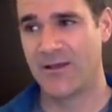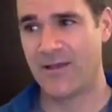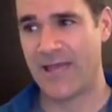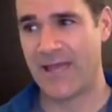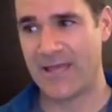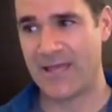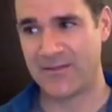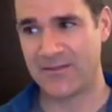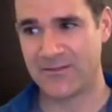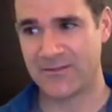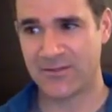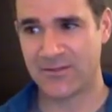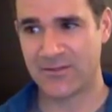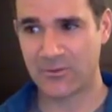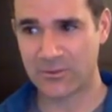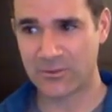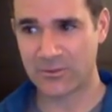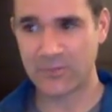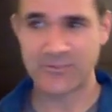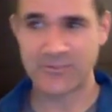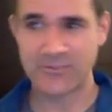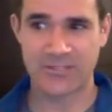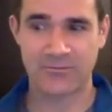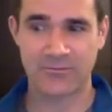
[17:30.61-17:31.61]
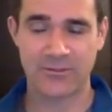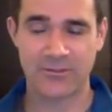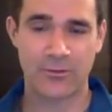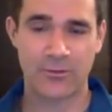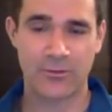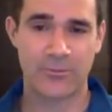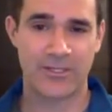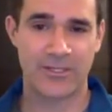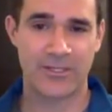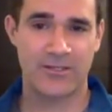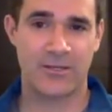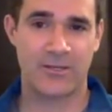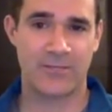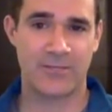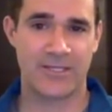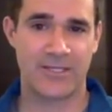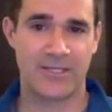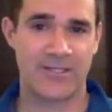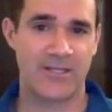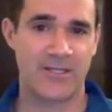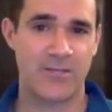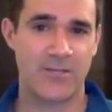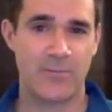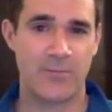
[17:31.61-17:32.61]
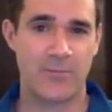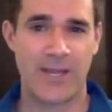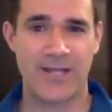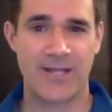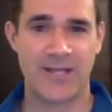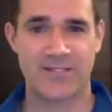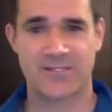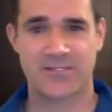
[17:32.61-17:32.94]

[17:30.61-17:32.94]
and they'll lose a little bit coming into impact.